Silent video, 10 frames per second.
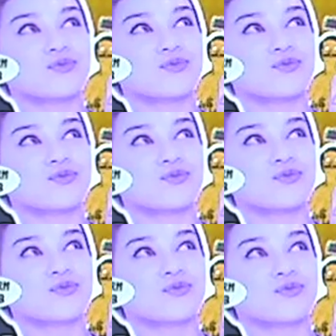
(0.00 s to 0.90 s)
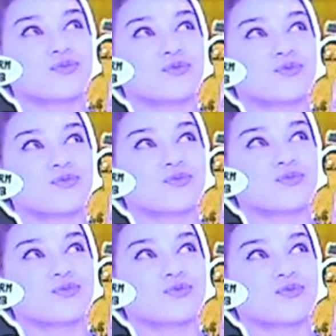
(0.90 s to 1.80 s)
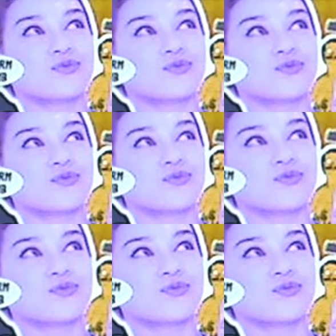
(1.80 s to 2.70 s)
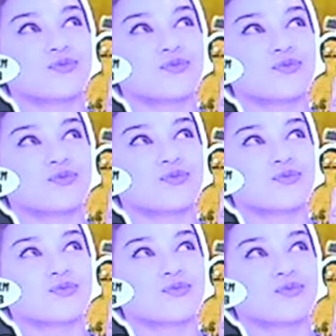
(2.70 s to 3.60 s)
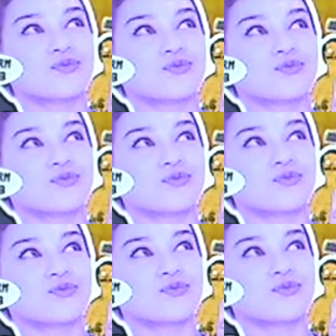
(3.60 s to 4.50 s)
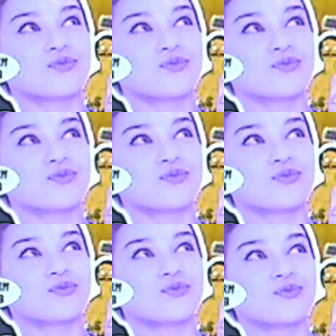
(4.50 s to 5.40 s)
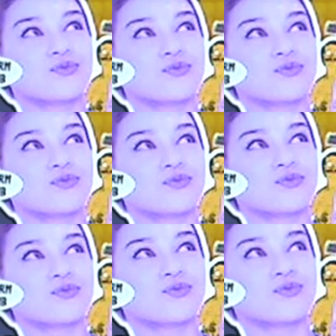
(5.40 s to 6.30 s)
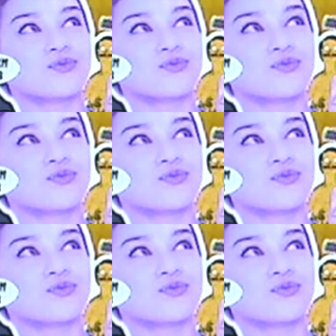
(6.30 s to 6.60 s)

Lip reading: (not speaking)